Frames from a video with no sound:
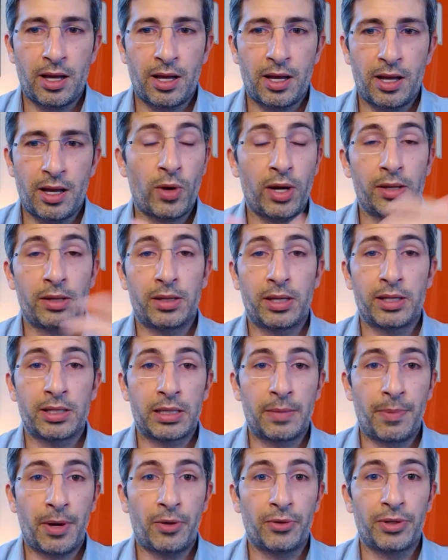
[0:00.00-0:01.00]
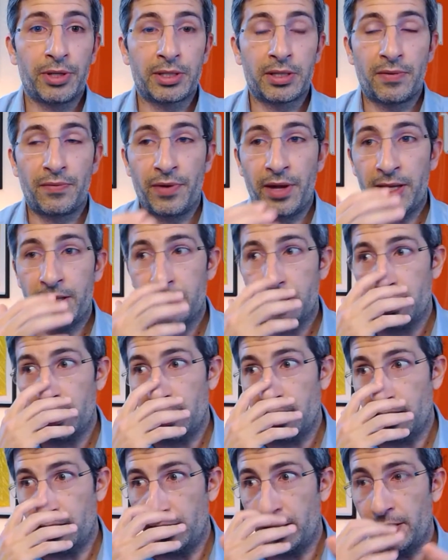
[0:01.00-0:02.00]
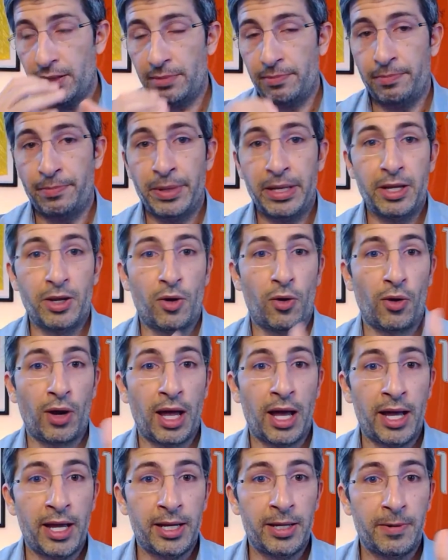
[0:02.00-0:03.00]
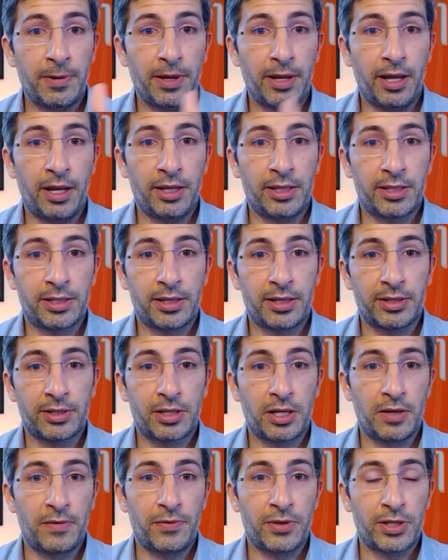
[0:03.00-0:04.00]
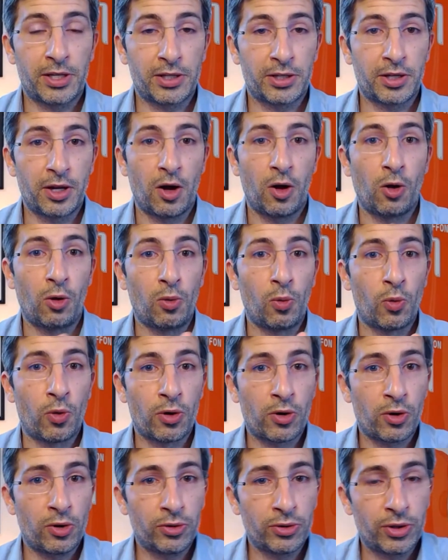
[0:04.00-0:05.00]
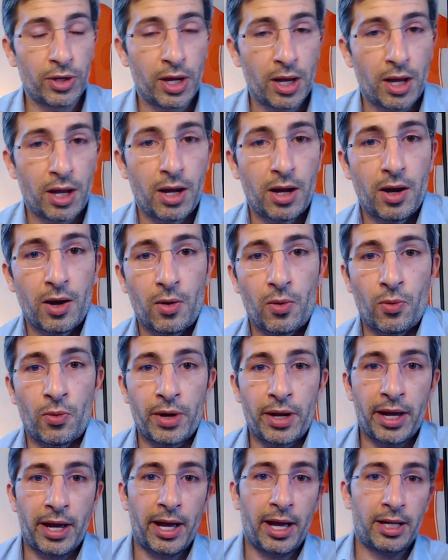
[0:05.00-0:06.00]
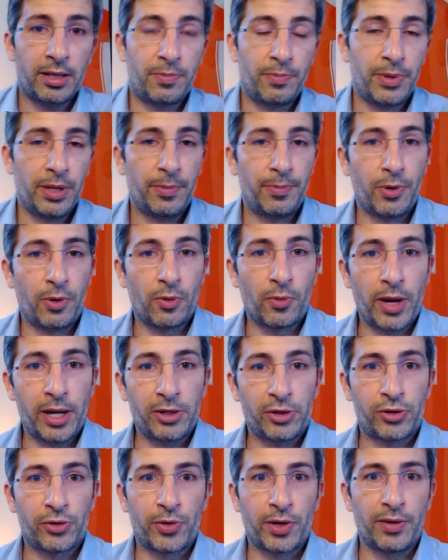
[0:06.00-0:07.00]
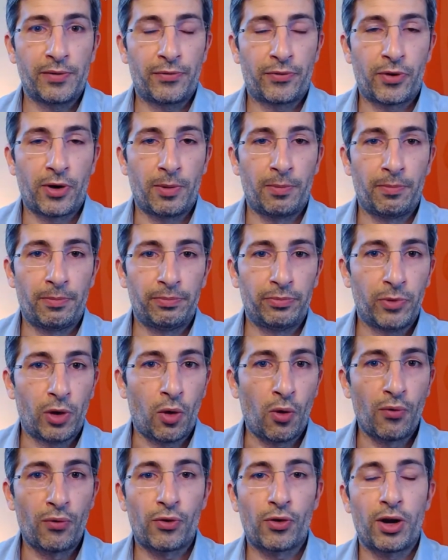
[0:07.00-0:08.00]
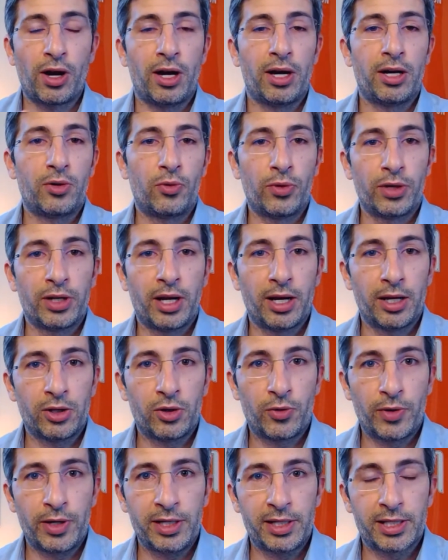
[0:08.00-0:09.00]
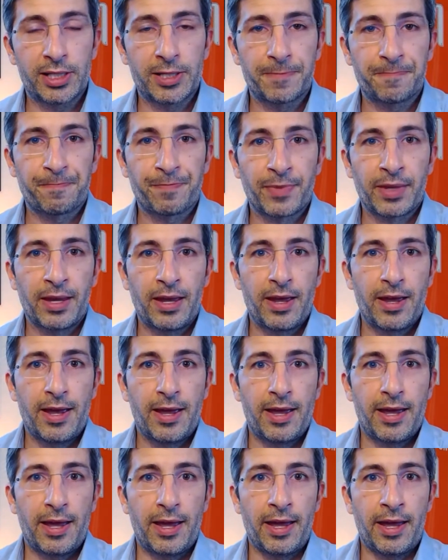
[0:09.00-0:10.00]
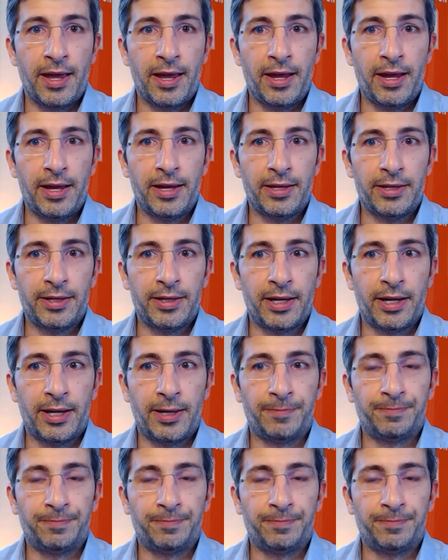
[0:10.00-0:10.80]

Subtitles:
great things about this event, being online, it services the whole world. We had people registering from over 100 countries. And